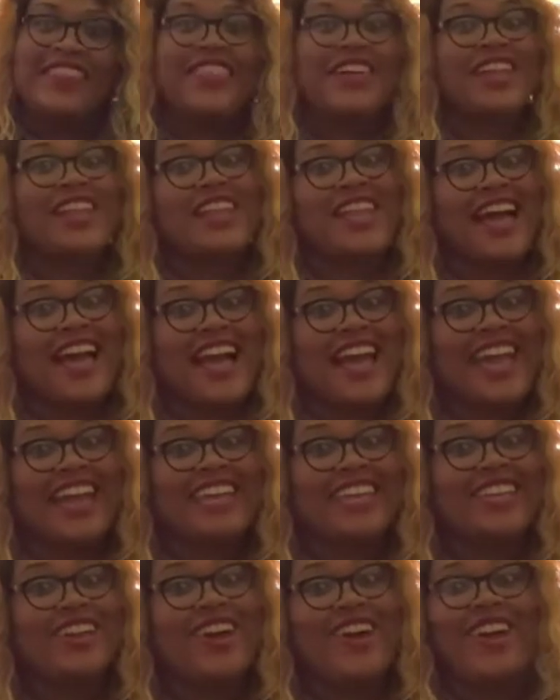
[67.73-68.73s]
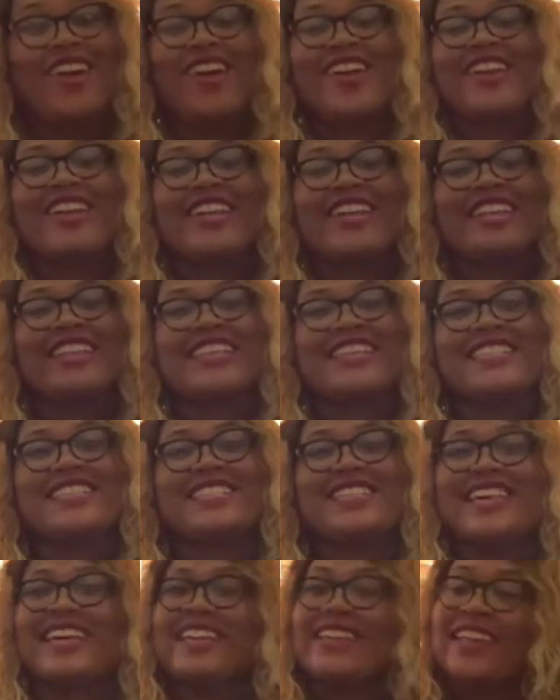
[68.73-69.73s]
The Light. Y'all heard it.
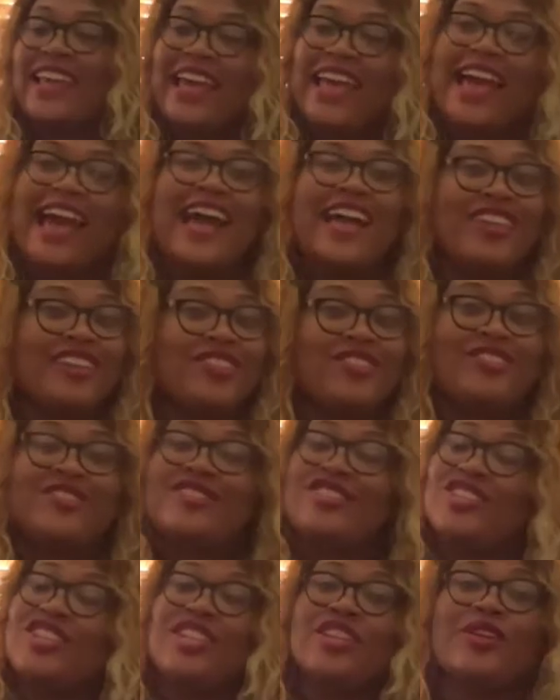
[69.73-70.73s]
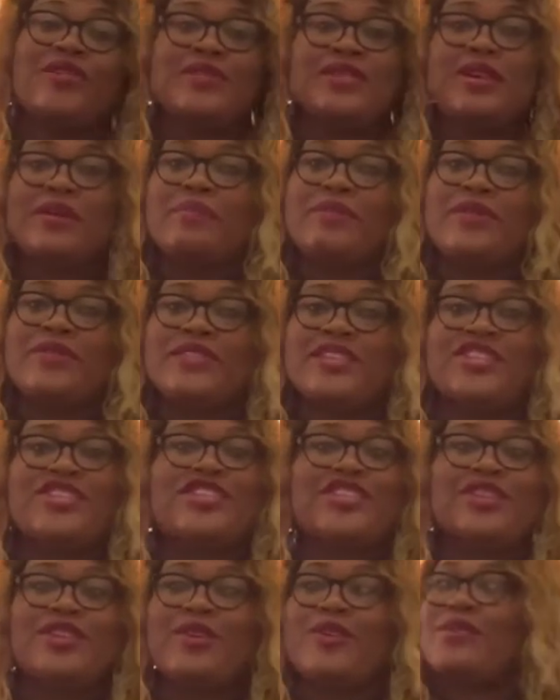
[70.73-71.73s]
Listen, she knows her music.
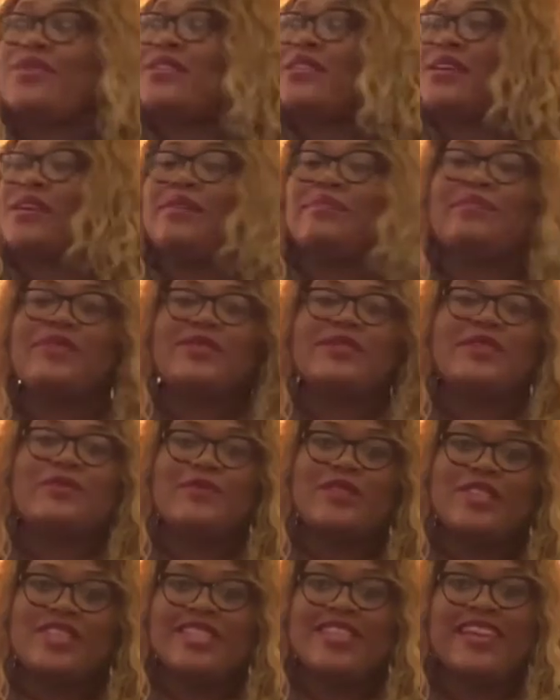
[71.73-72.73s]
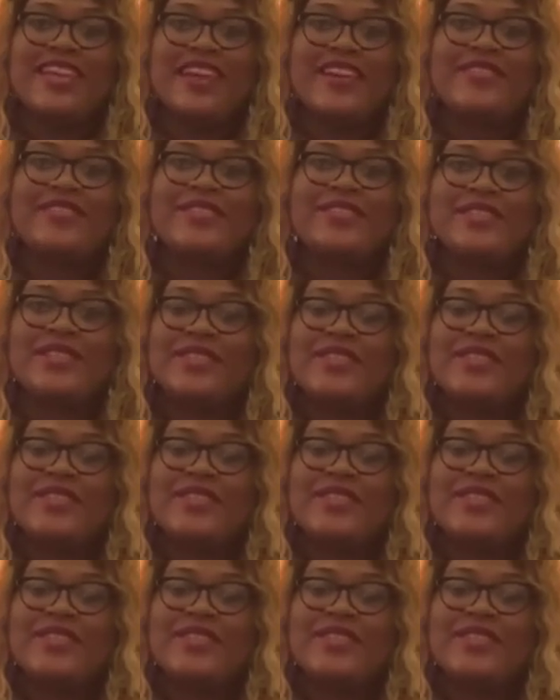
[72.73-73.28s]
She knows good music when she hears it.